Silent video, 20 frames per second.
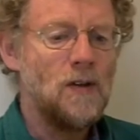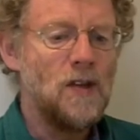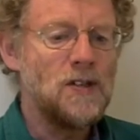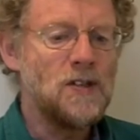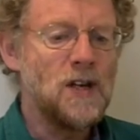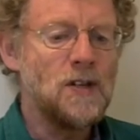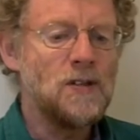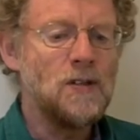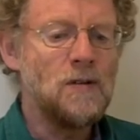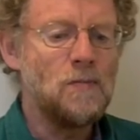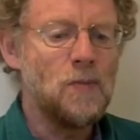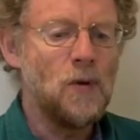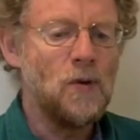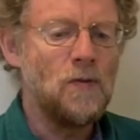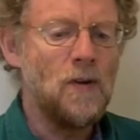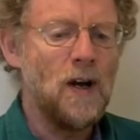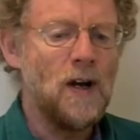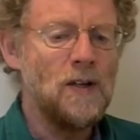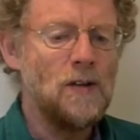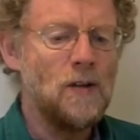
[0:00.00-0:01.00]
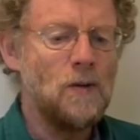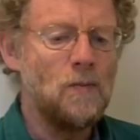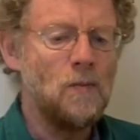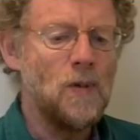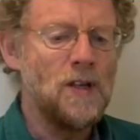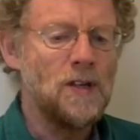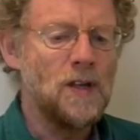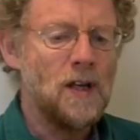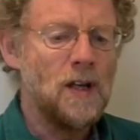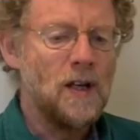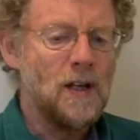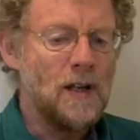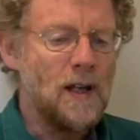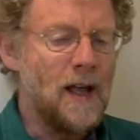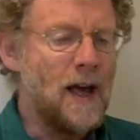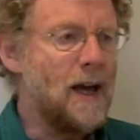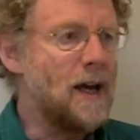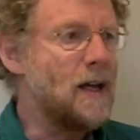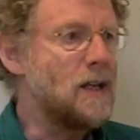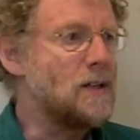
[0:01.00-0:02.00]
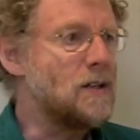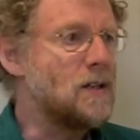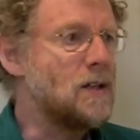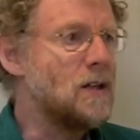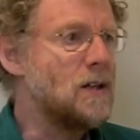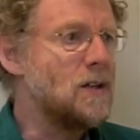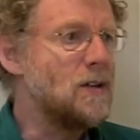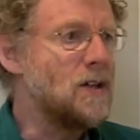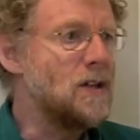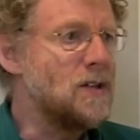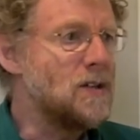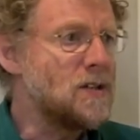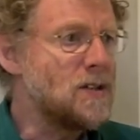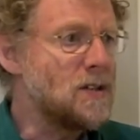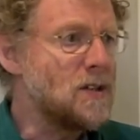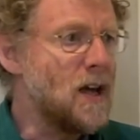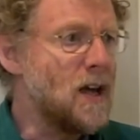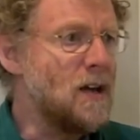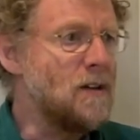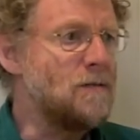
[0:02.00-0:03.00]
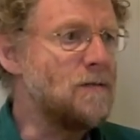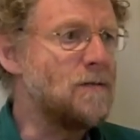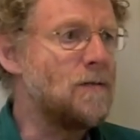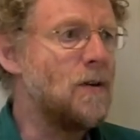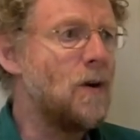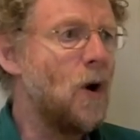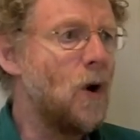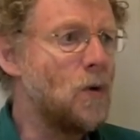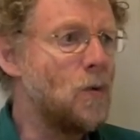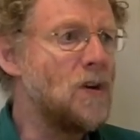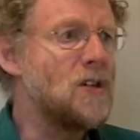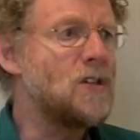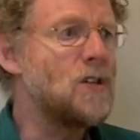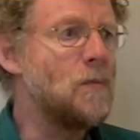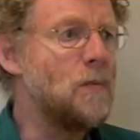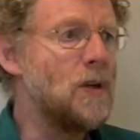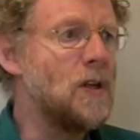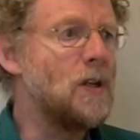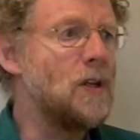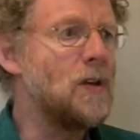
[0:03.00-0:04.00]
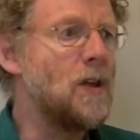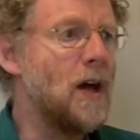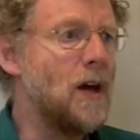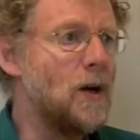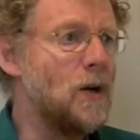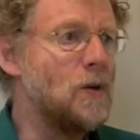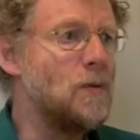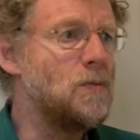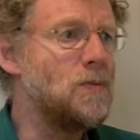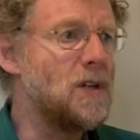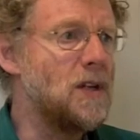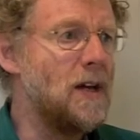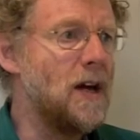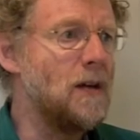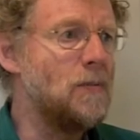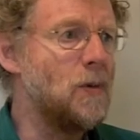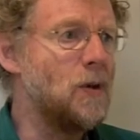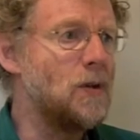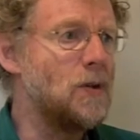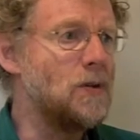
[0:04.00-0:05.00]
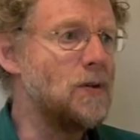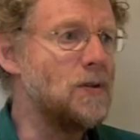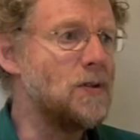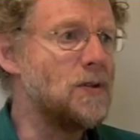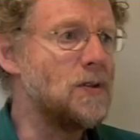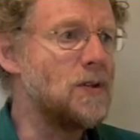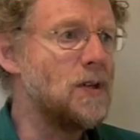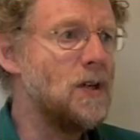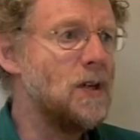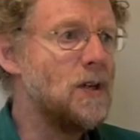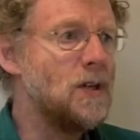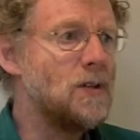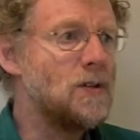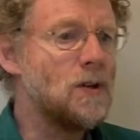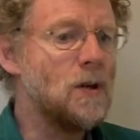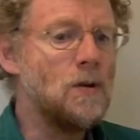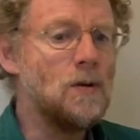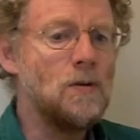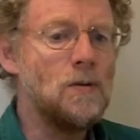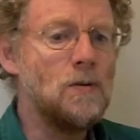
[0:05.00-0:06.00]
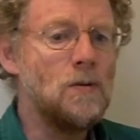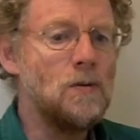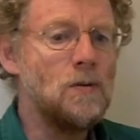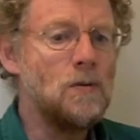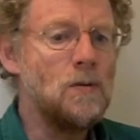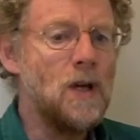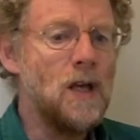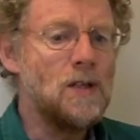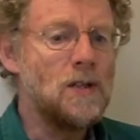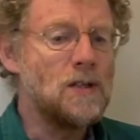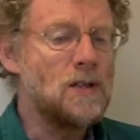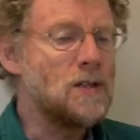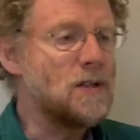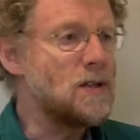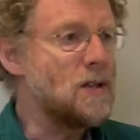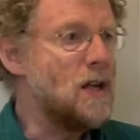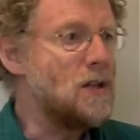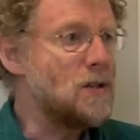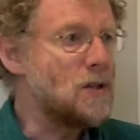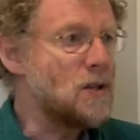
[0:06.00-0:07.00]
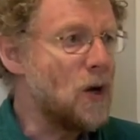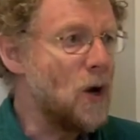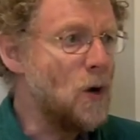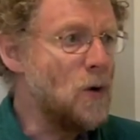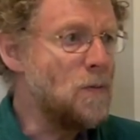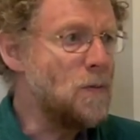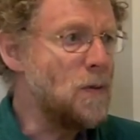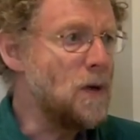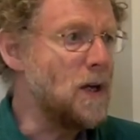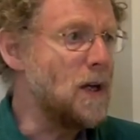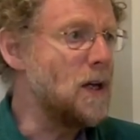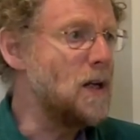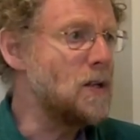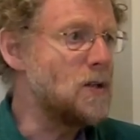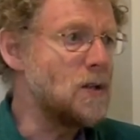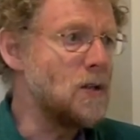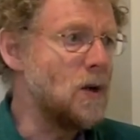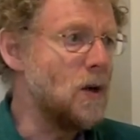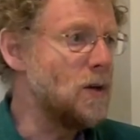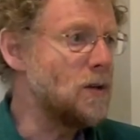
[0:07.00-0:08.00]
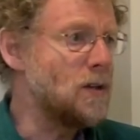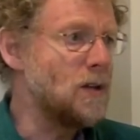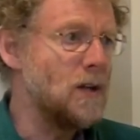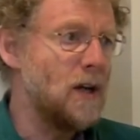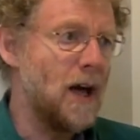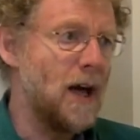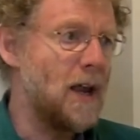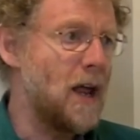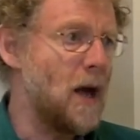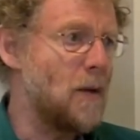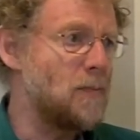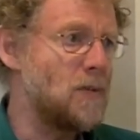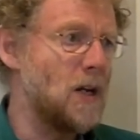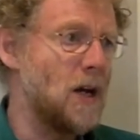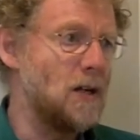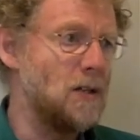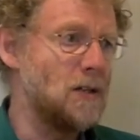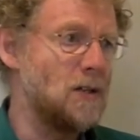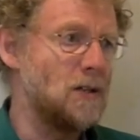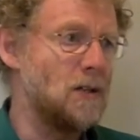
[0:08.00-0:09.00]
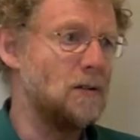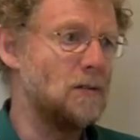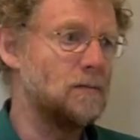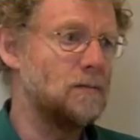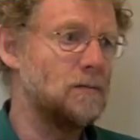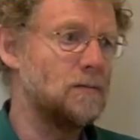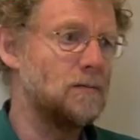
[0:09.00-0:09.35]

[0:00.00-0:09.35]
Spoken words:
This doesn't provide them with land that is safe on which to build their homes and neighbourhoods. So it's coping, it's not adaptation.